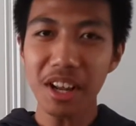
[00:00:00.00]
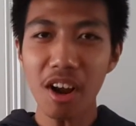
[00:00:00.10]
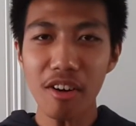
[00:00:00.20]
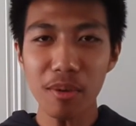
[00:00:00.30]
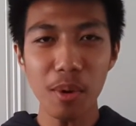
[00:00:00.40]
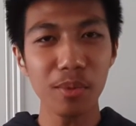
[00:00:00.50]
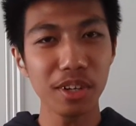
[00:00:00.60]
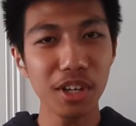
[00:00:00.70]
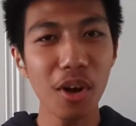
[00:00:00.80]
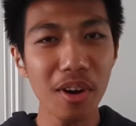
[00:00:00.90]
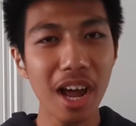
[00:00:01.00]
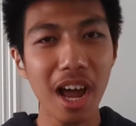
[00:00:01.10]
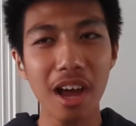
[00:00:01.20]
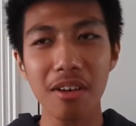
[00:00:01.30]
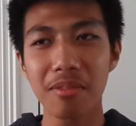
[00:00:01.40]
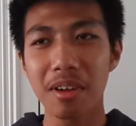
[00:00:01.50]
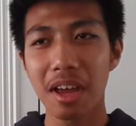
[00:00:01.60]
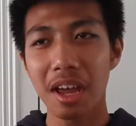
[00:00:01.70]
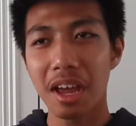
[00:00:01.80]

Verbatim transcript: sorry, but we don't have